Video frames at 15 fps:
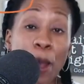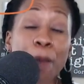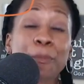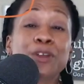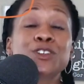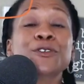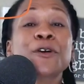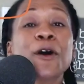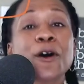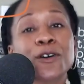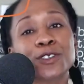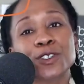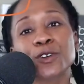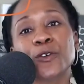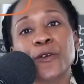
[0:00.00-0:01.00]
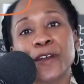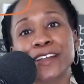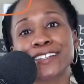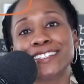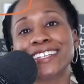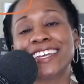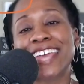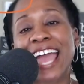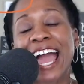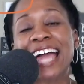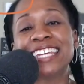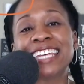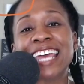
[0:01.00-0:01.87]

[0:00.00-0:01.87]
but you're also going to get